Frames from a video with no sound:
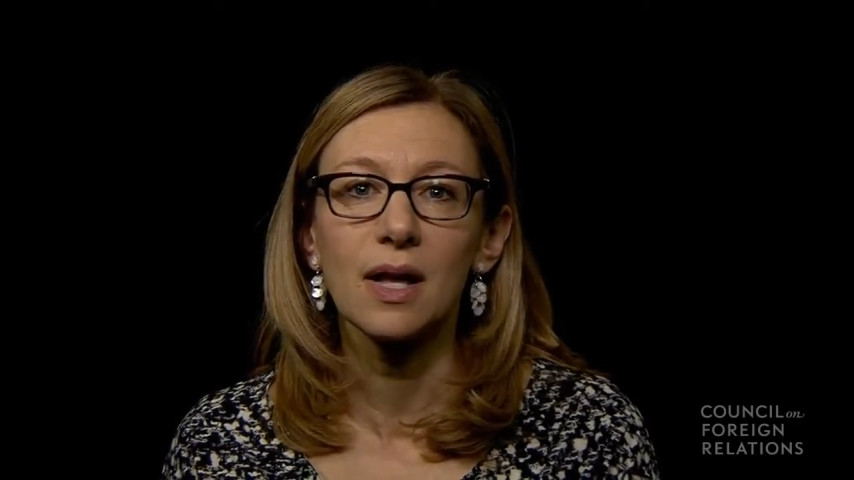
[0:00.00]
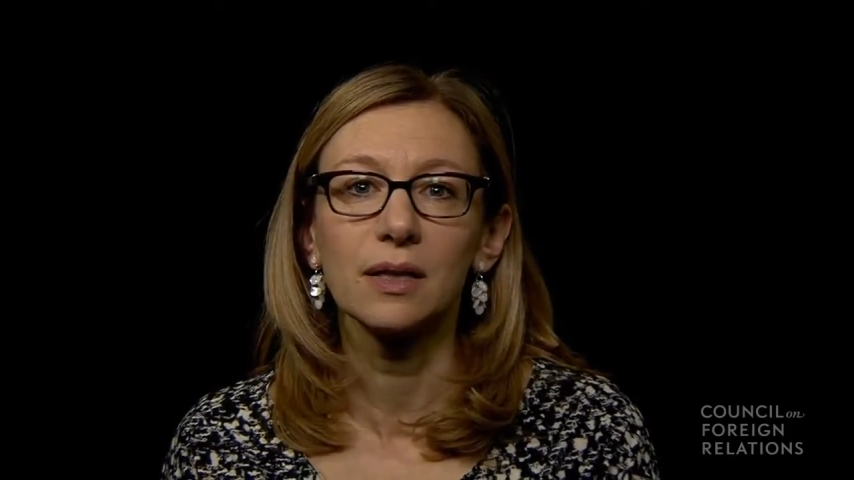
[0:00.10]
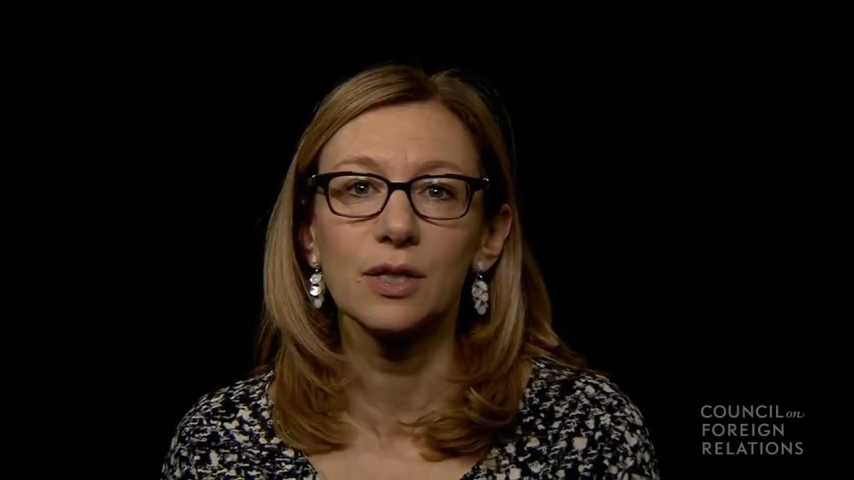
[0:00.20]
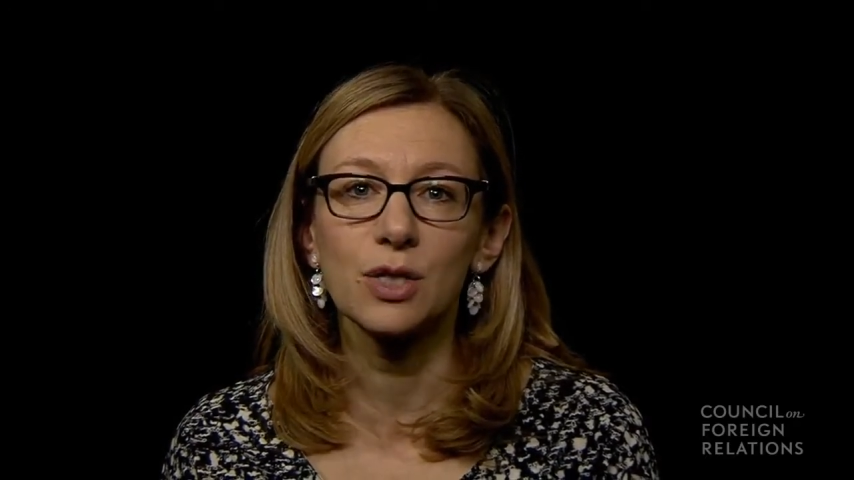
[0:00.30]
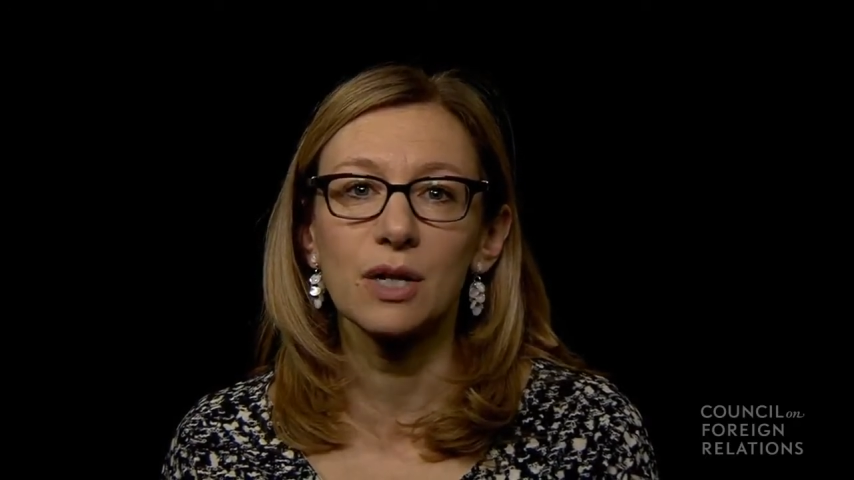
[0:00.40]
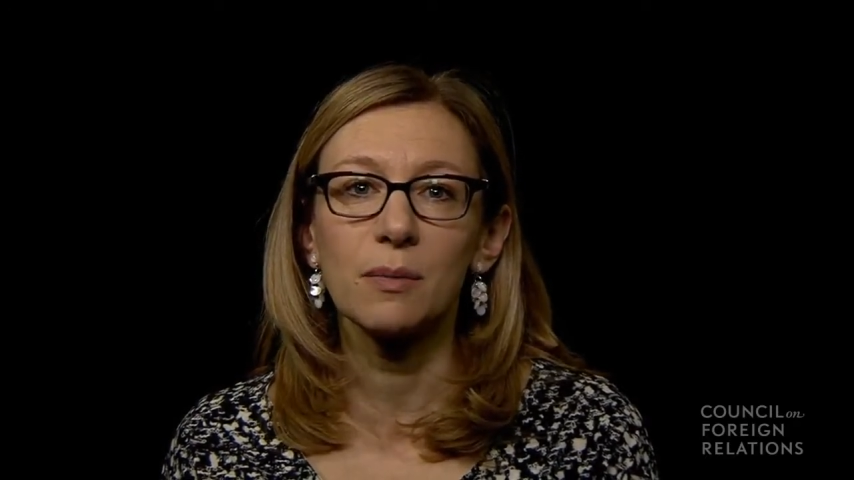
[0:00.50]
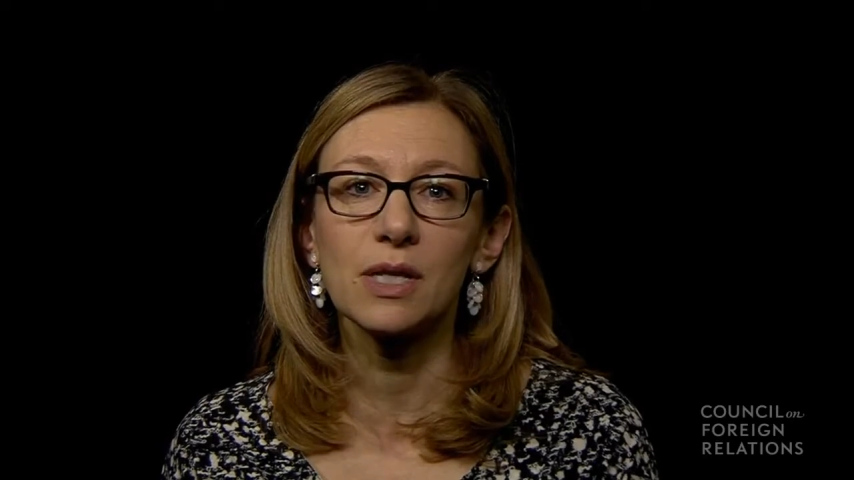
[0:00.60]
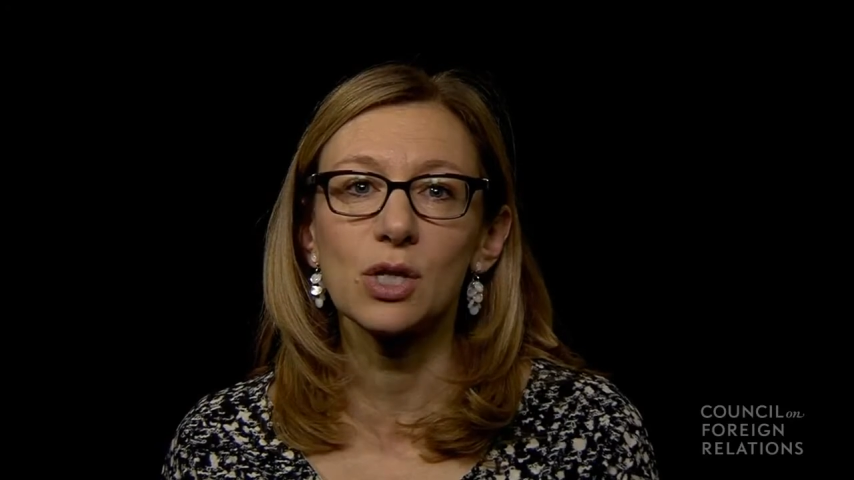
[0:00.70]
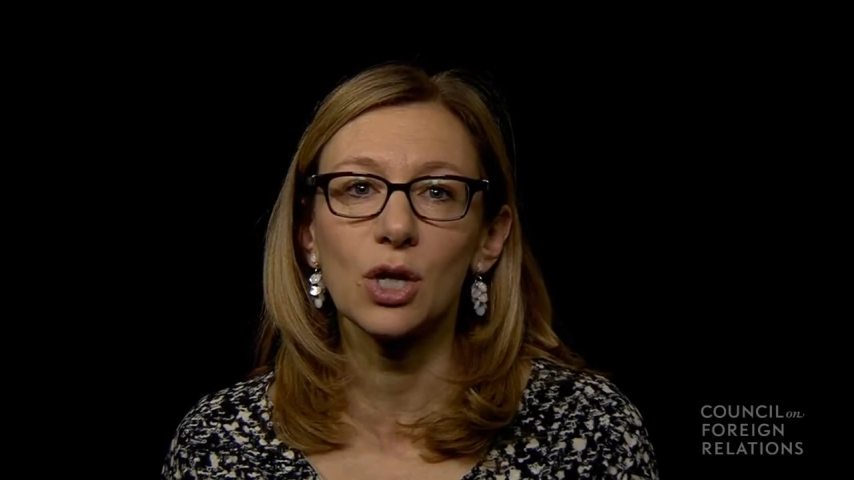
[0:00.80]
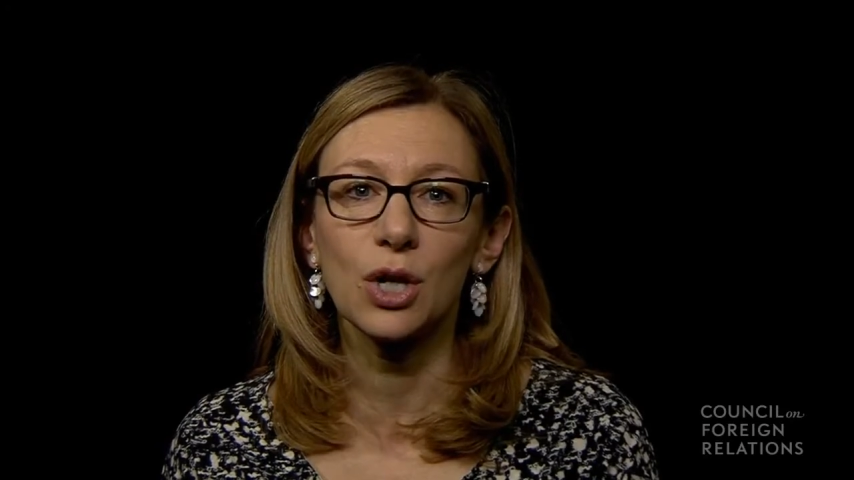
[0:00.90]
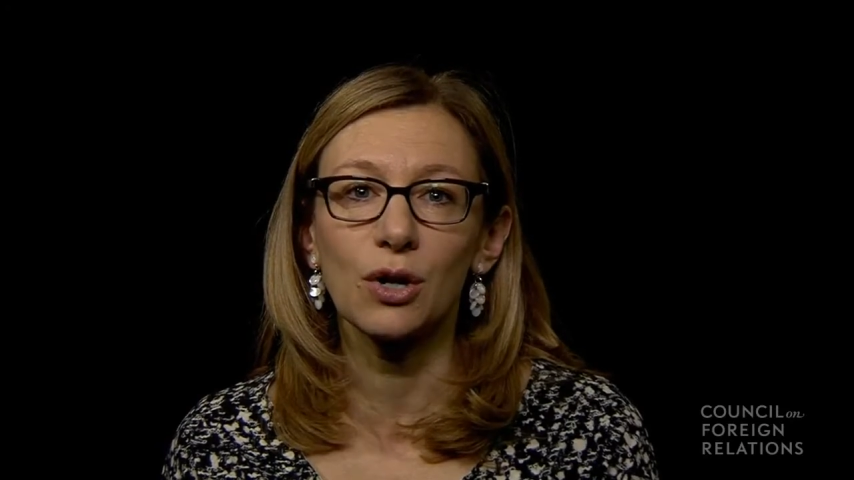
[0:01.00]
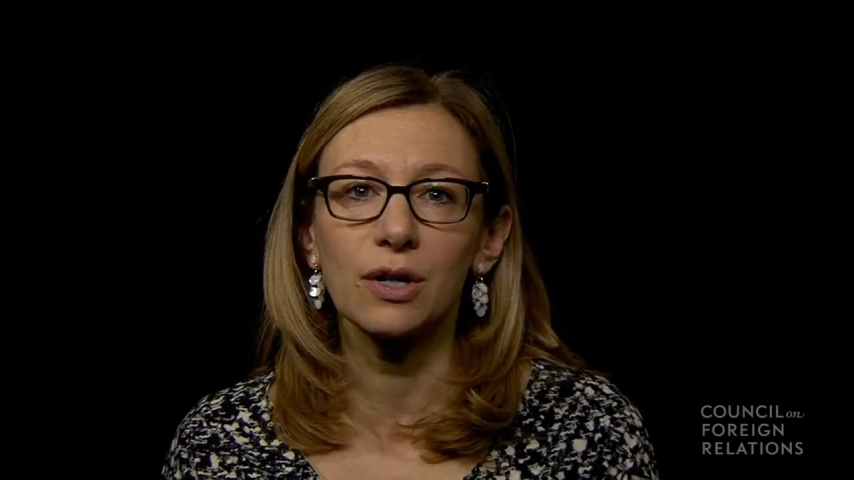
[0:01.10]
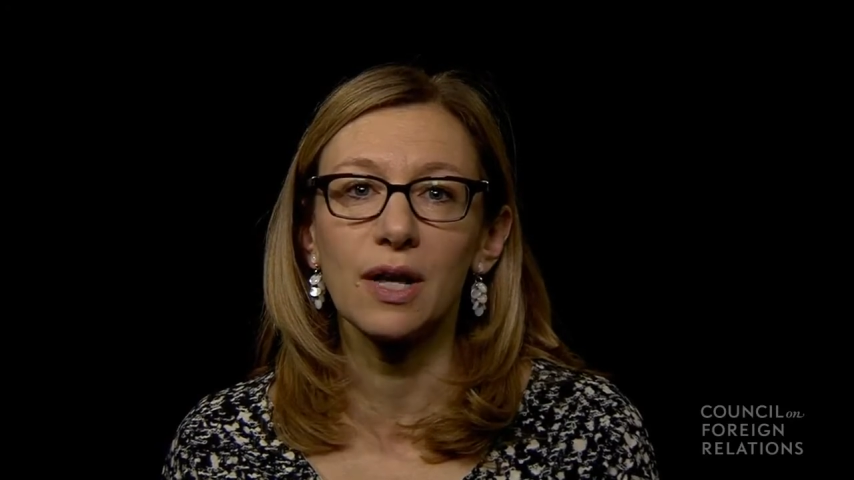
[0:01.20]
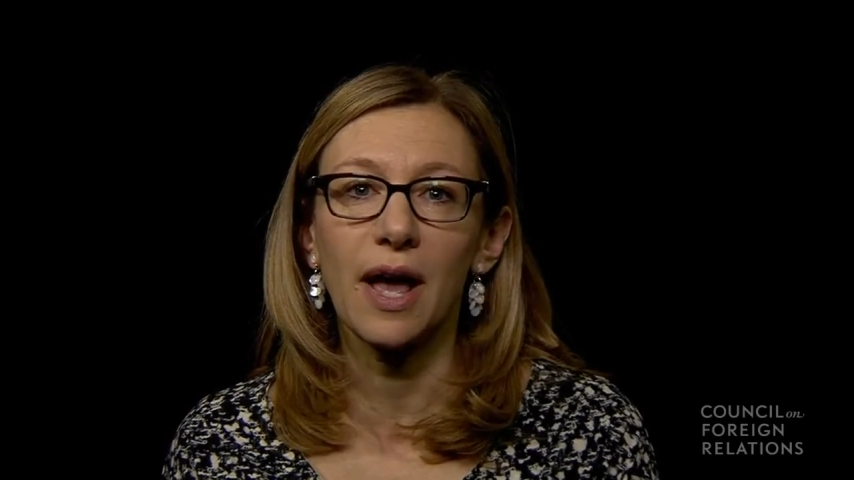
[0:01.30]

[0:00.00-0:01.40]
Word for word: legitimate security